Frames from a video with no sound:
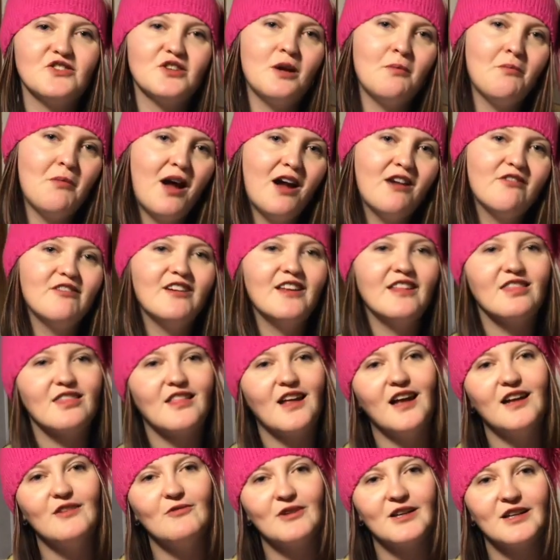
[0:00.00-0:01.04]
good, I might read
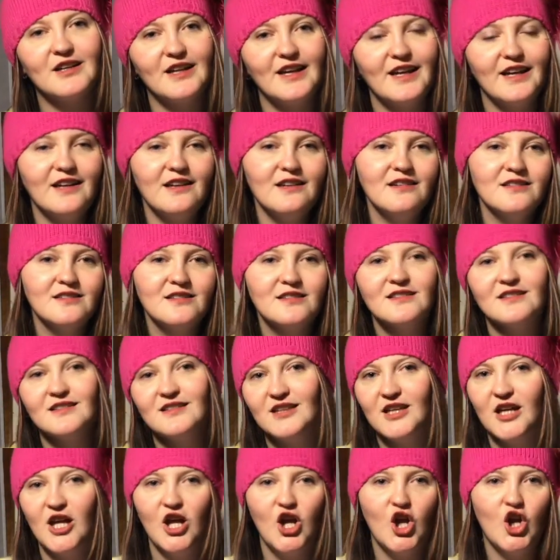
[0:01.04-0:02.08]
that one day.
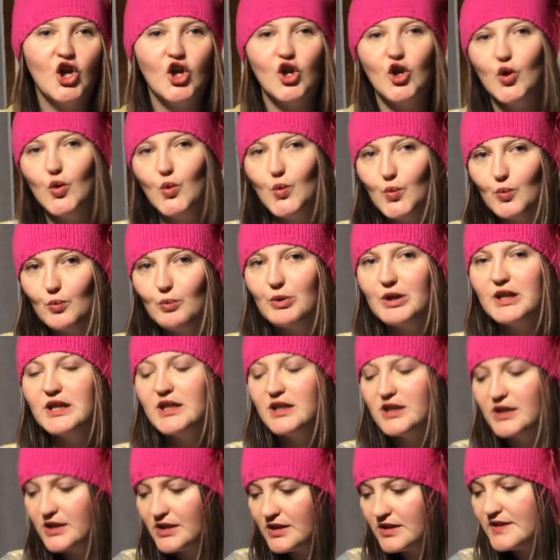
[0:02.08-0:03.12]
Nope,
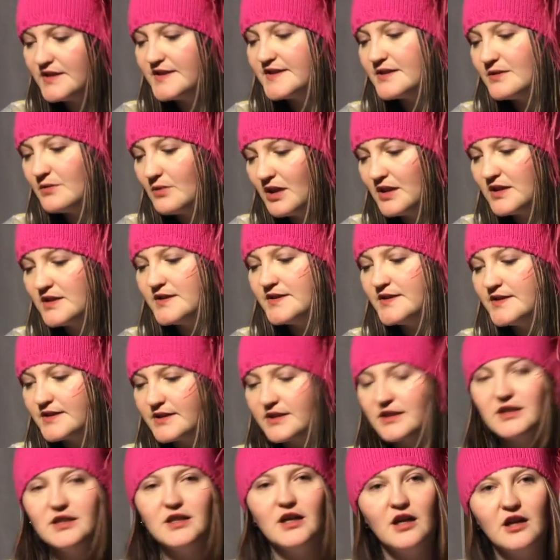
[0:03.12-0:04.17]
these are the ones
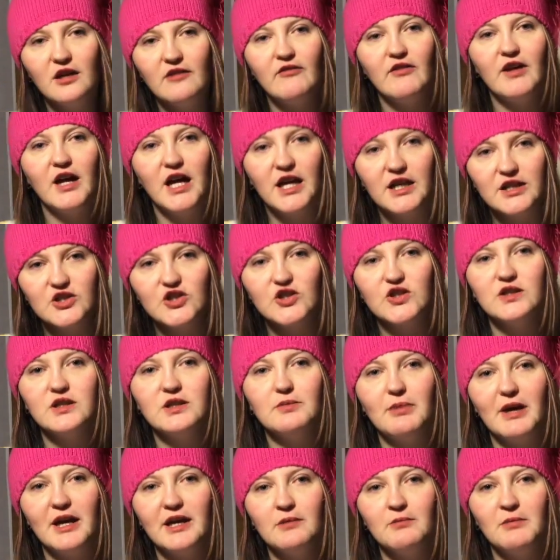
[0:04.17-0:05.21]
that I've
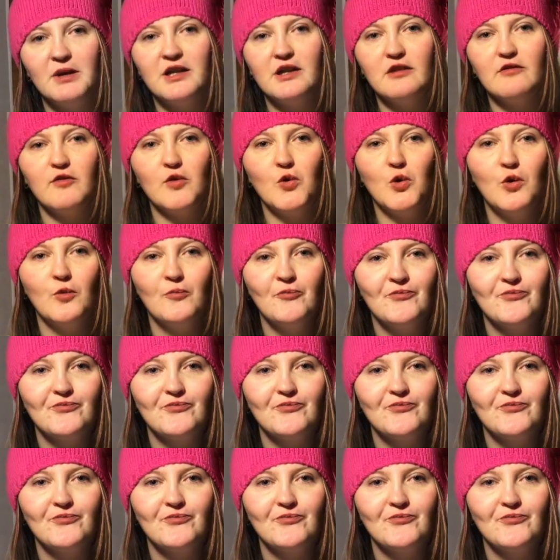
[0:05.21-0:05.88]
actually paid money for.